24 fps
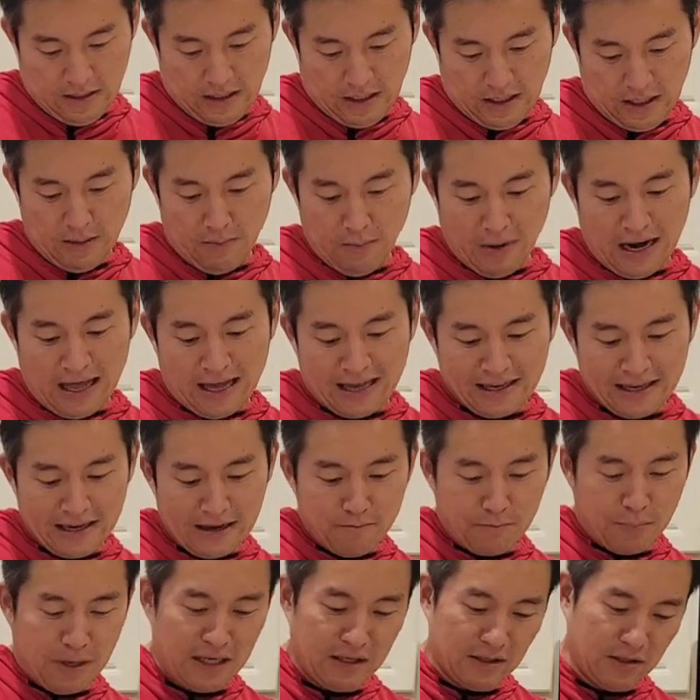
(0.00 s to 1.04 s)

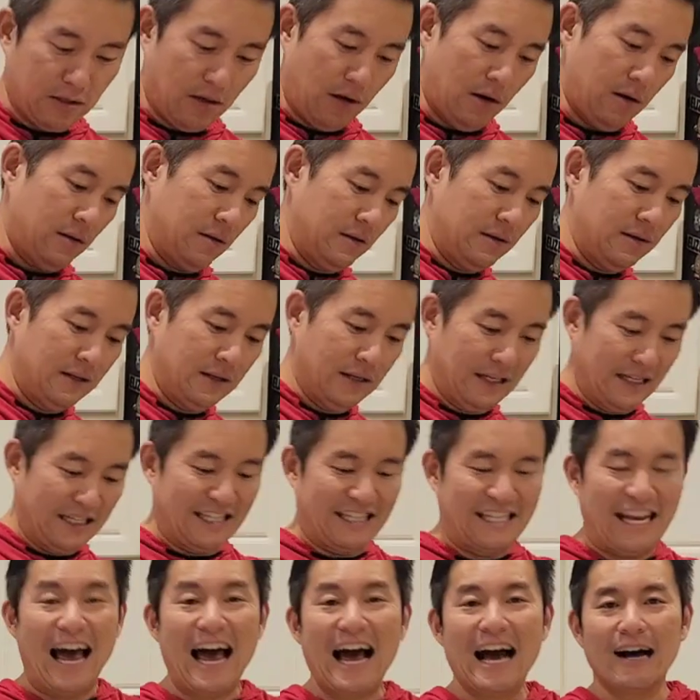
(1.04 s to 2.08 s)
Himalayan pink salt.
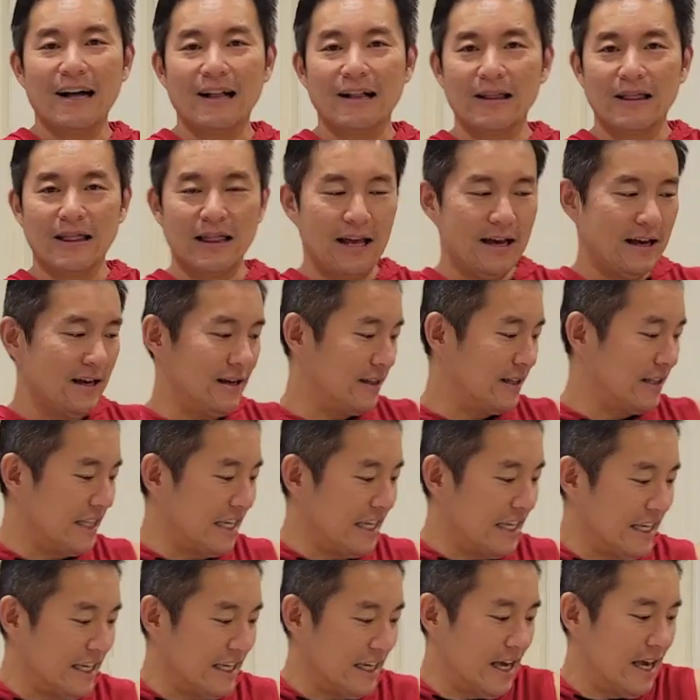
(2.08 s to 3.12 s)
Sal
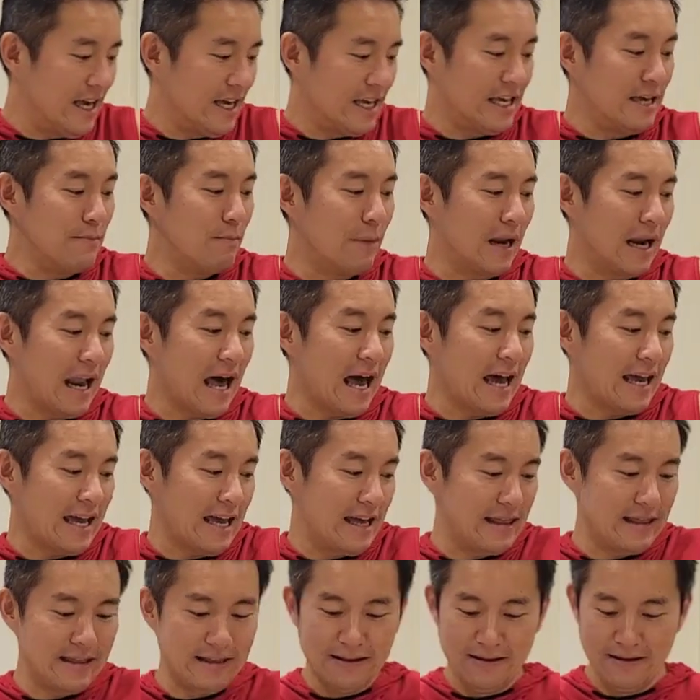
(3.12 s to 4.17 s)
the
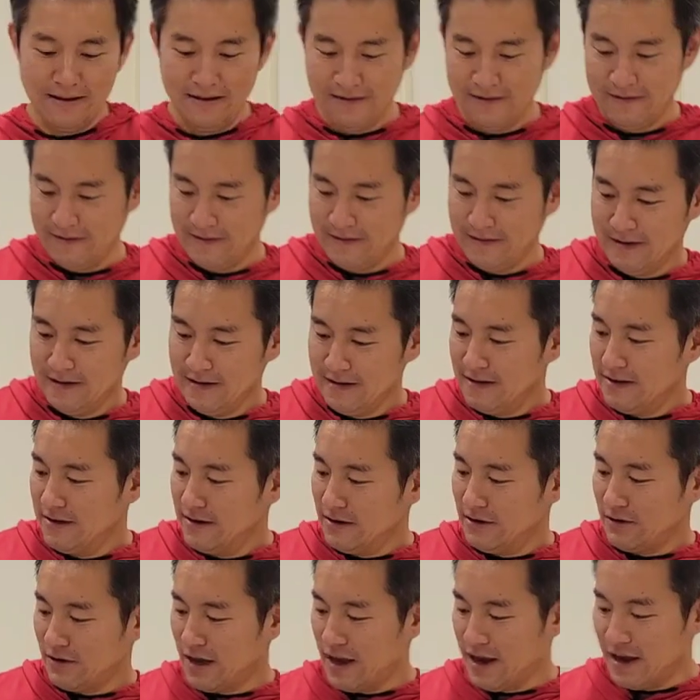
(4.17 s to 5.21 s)
Himalayan.
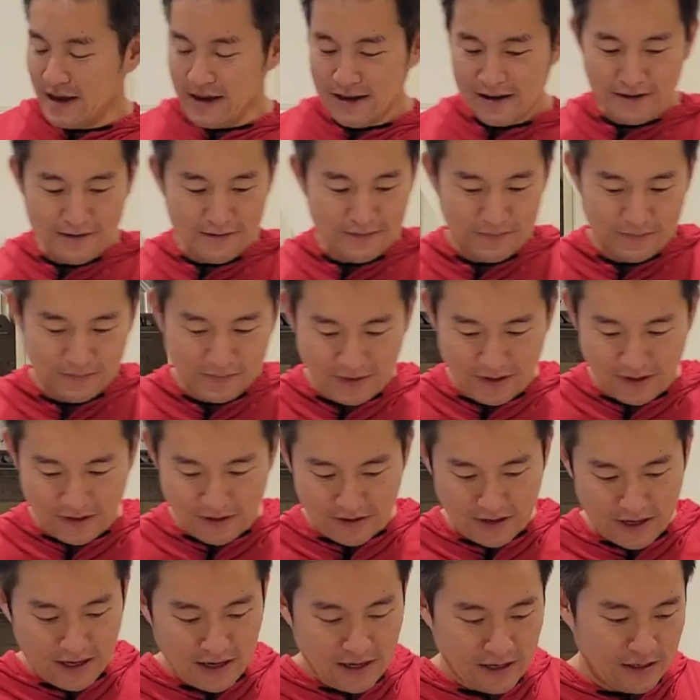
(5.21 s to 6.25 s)
Okay, all
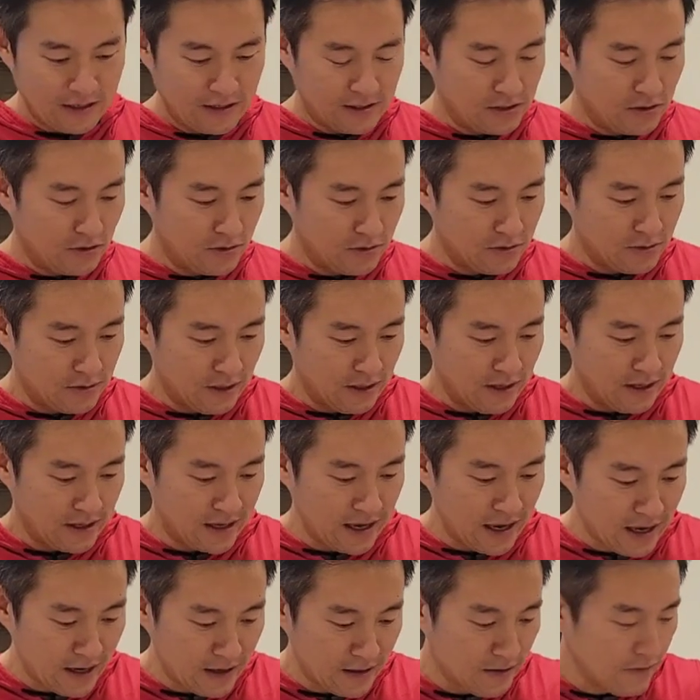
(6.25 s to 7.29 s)
right. So
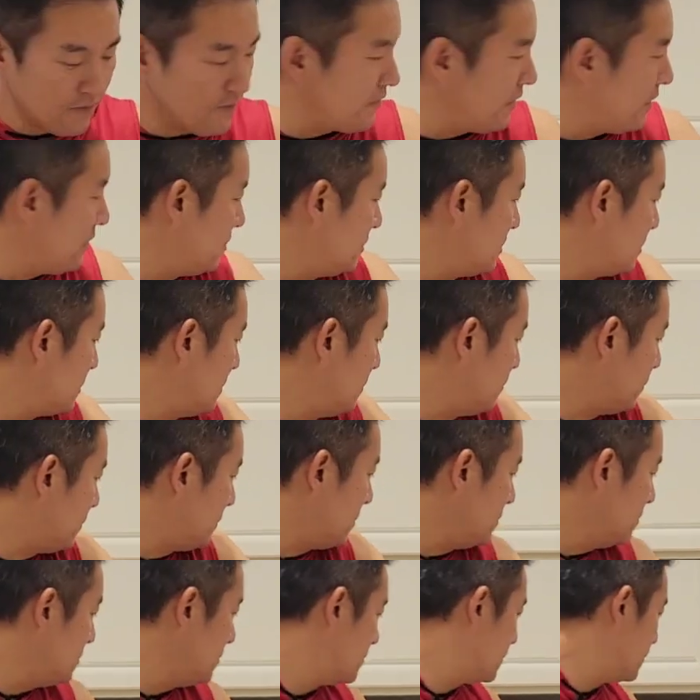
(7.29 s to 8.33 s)
again, very
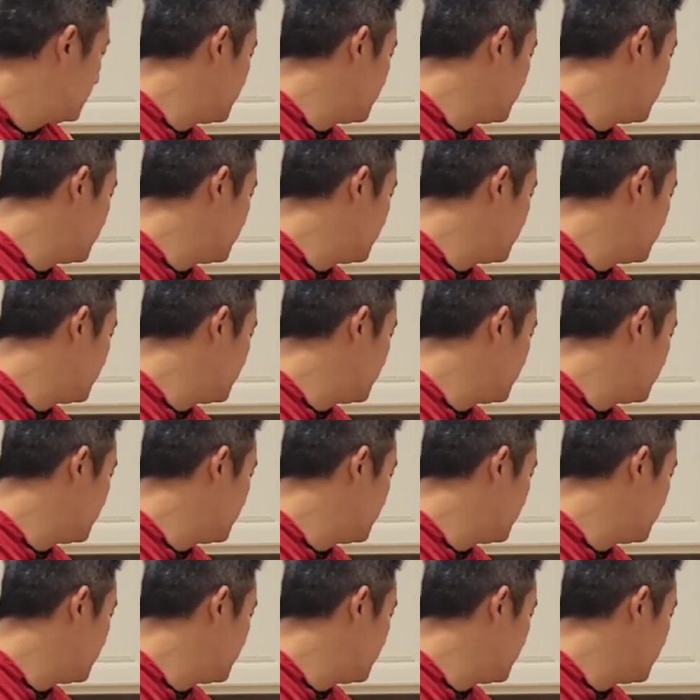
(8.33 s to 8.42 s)
simple.